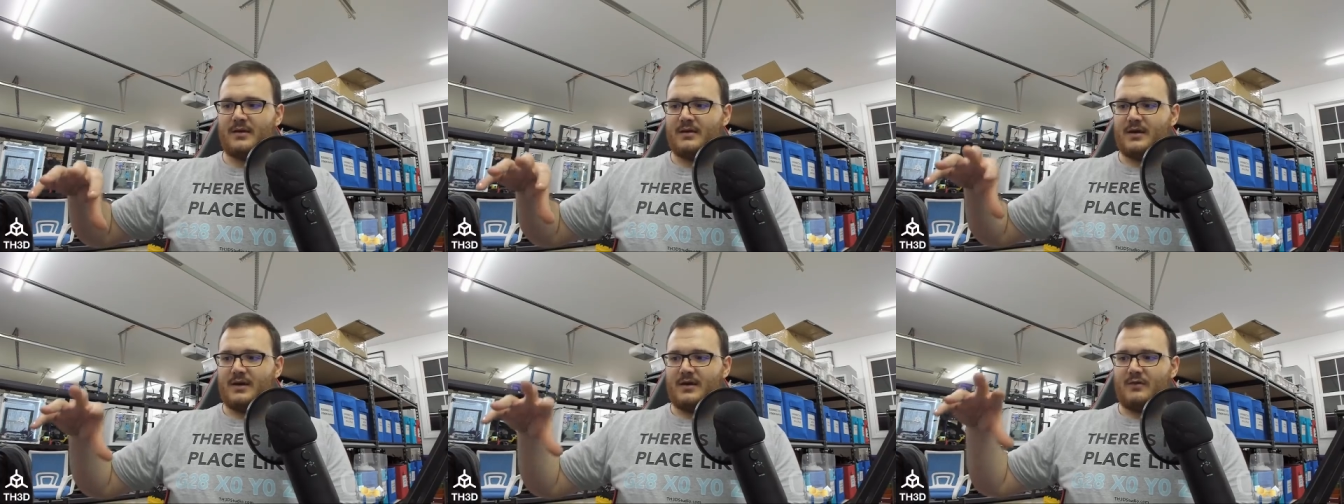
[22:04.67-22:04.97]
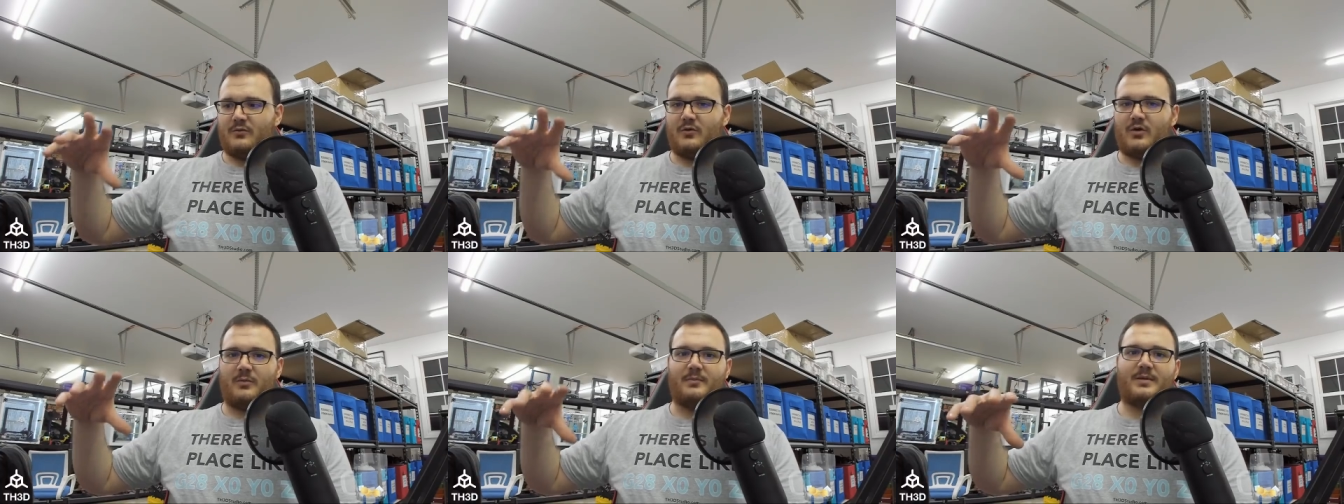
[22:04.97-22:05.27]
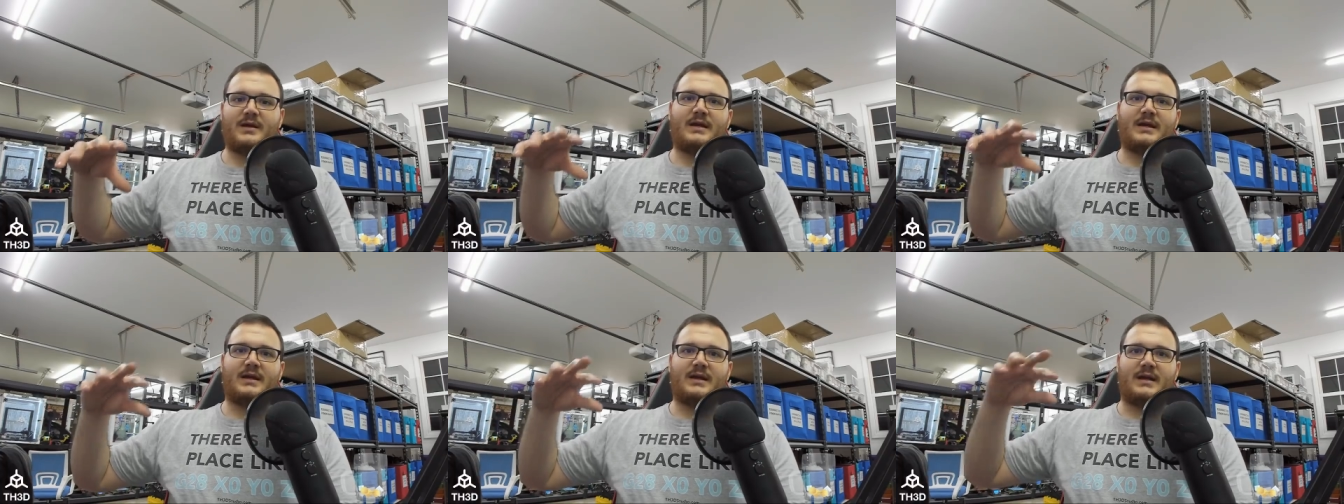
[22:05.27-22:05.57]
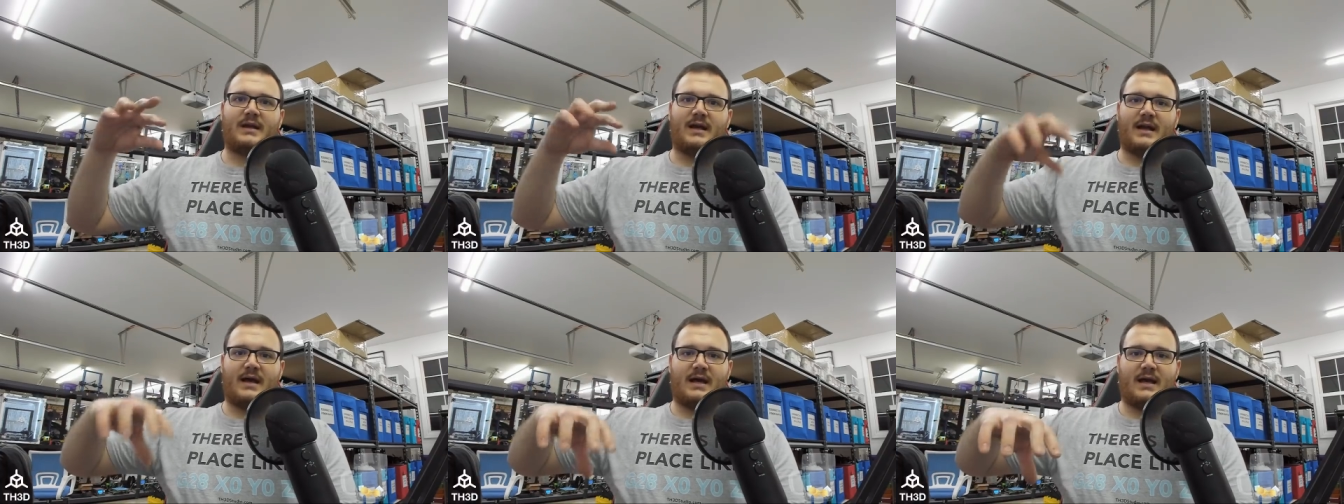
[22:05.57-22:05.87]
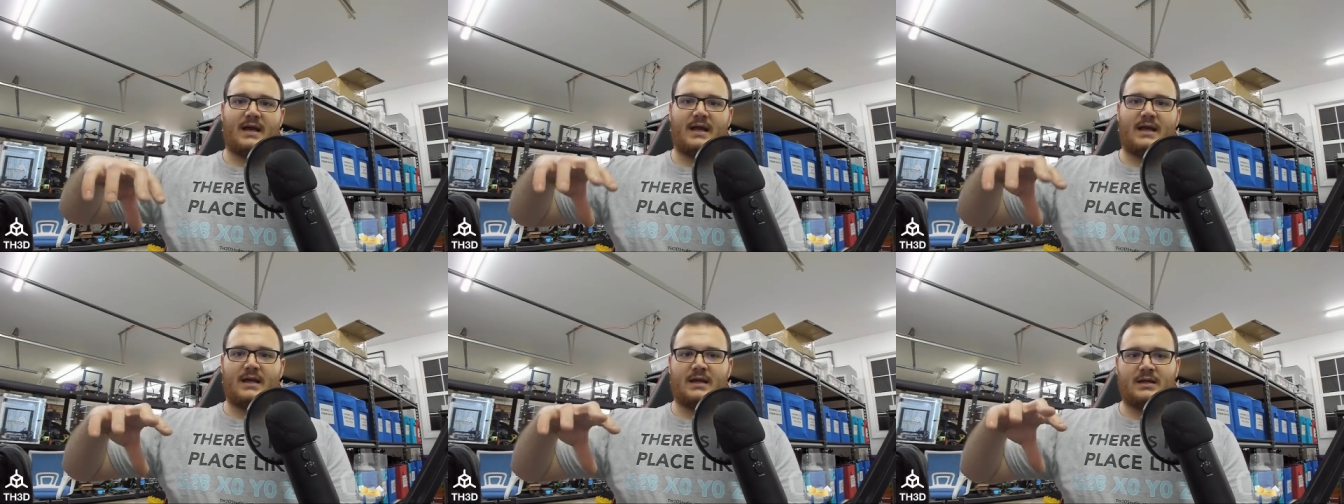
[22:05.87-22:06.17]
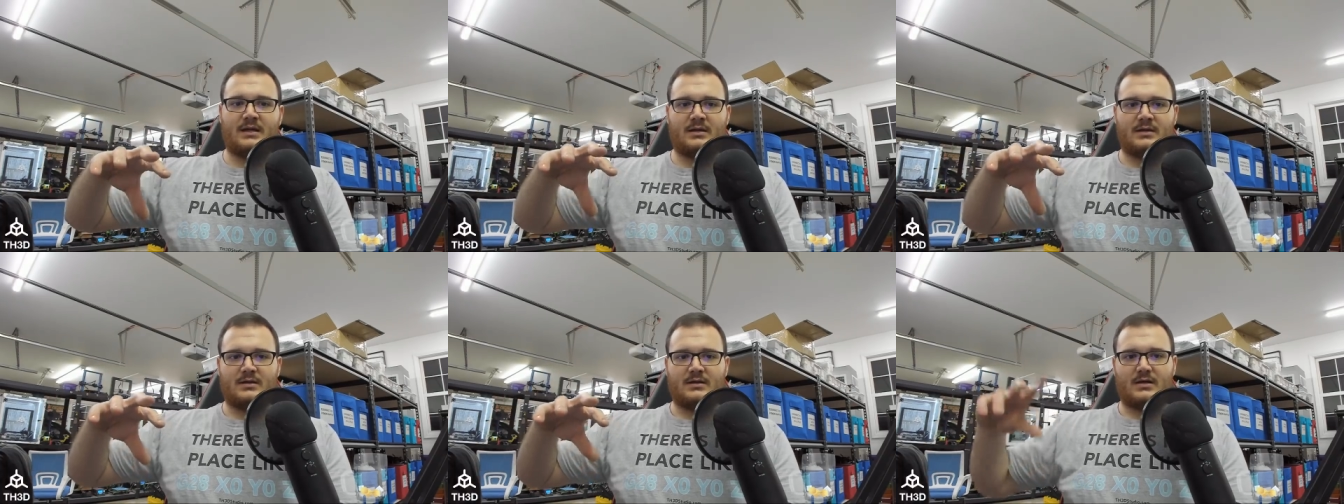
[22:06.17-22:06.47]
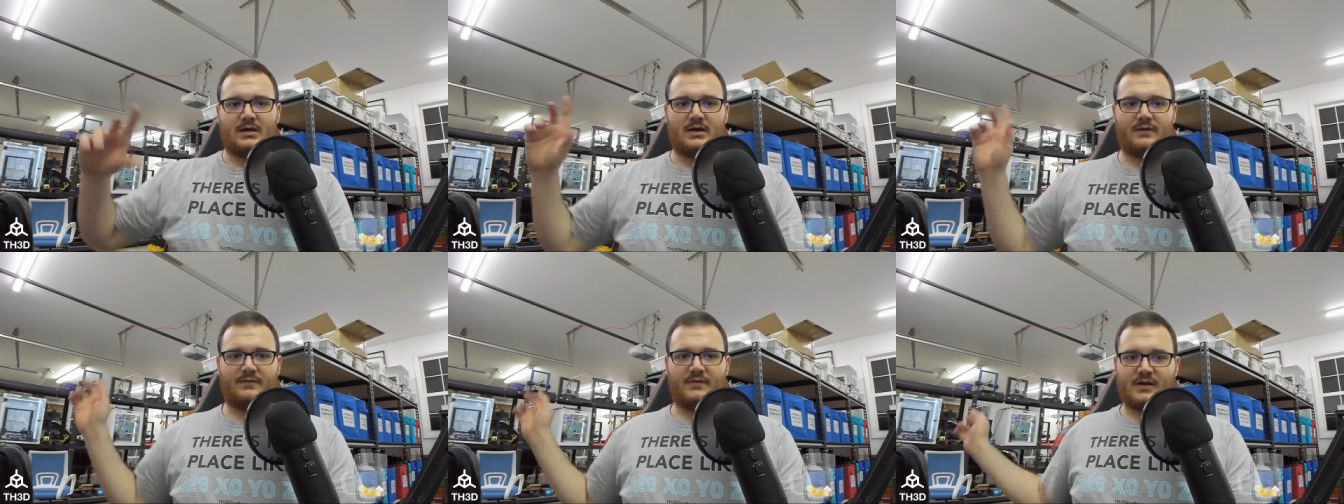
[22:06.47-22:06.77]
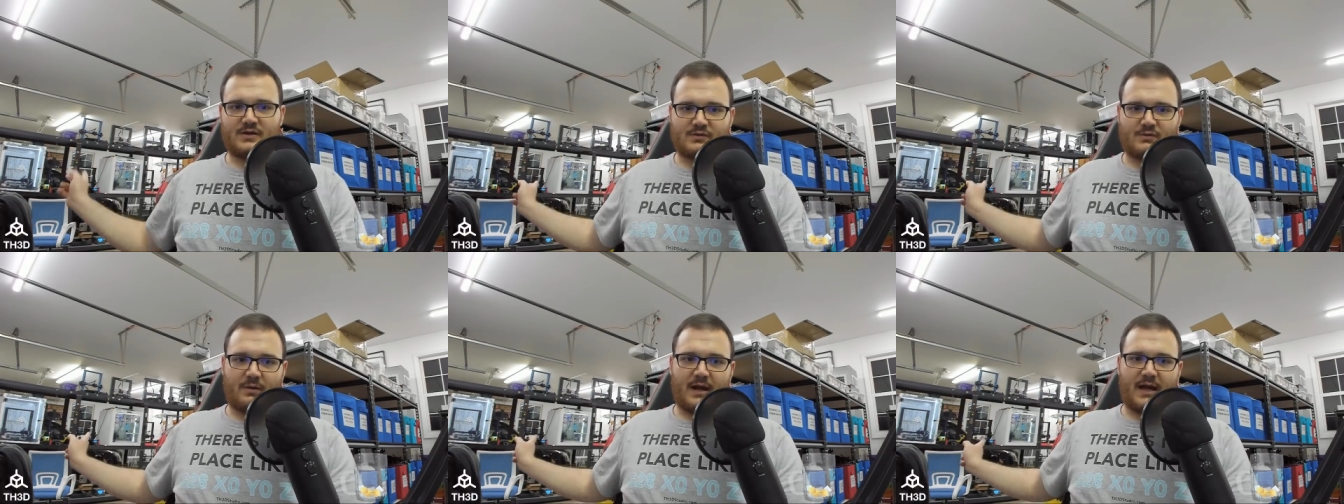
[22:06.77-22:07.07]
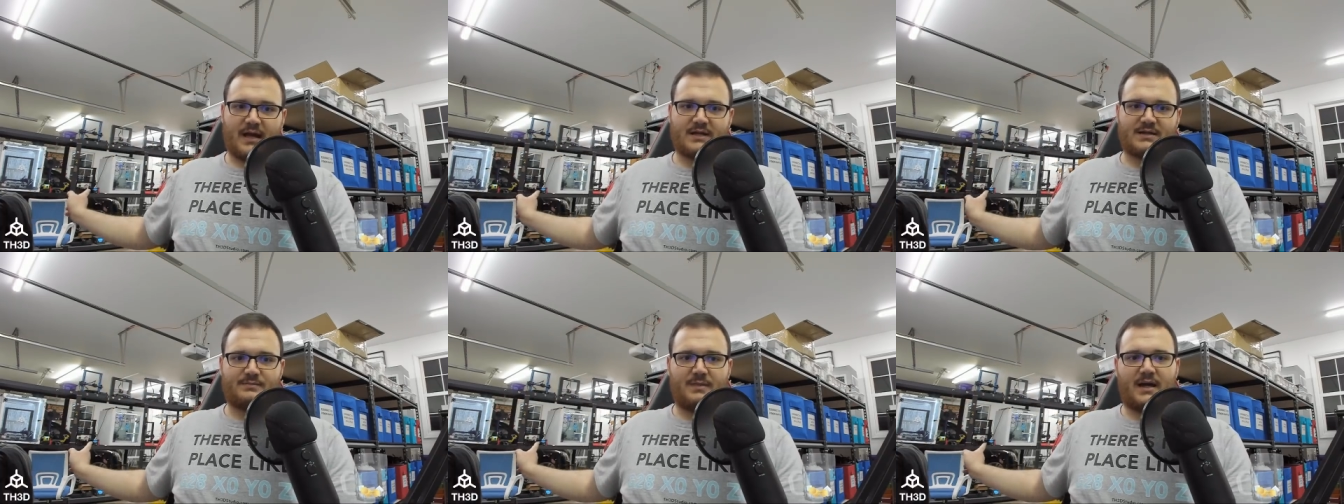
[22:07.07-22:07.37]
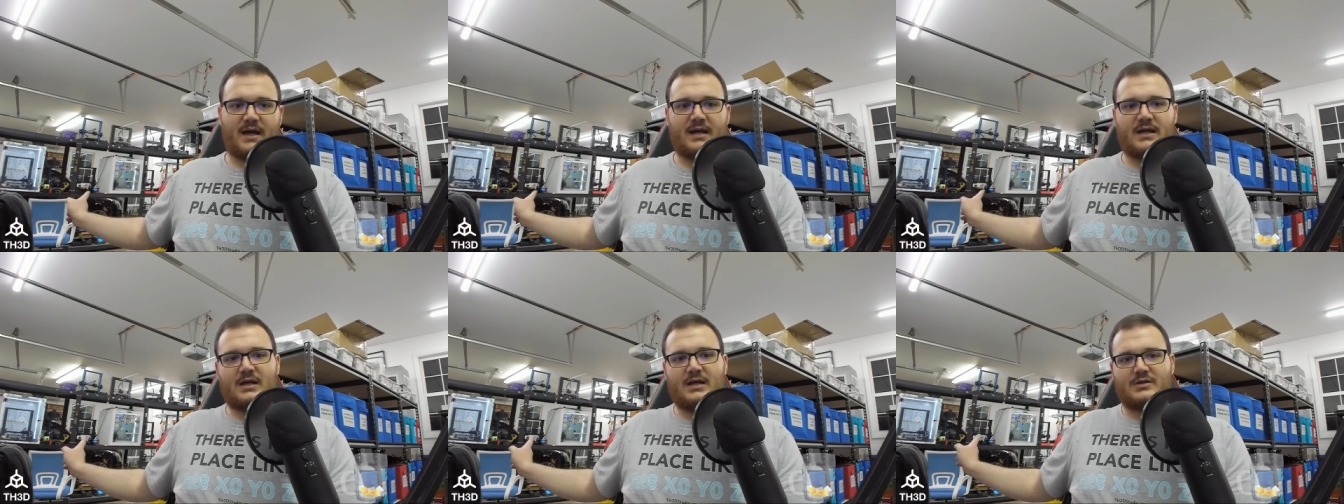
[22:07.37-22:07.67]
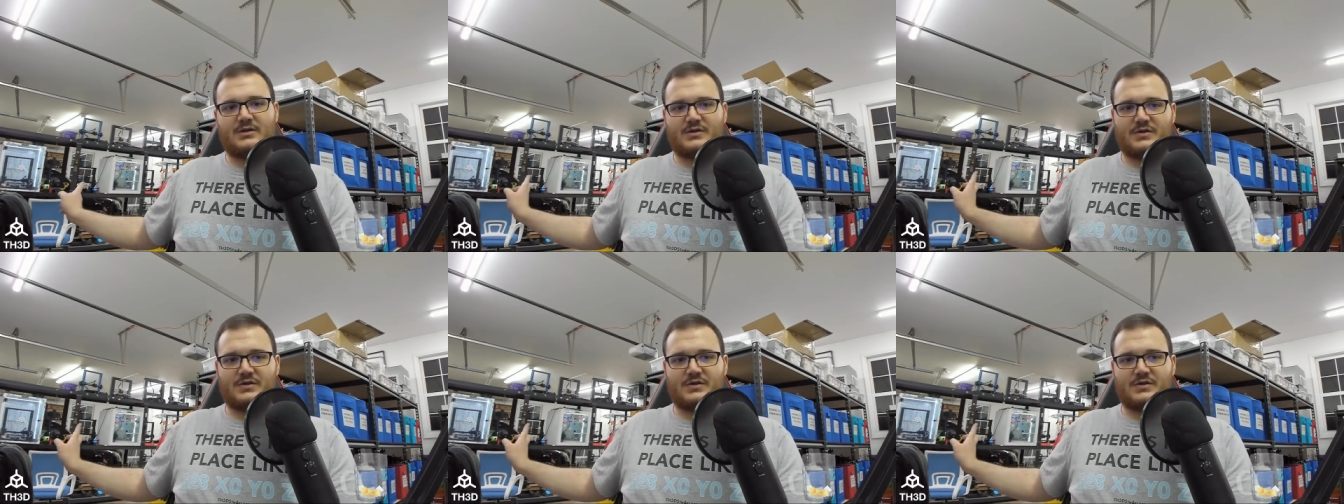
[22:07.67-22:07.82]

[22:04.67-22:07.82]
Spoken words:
will be 9 of these racks back here,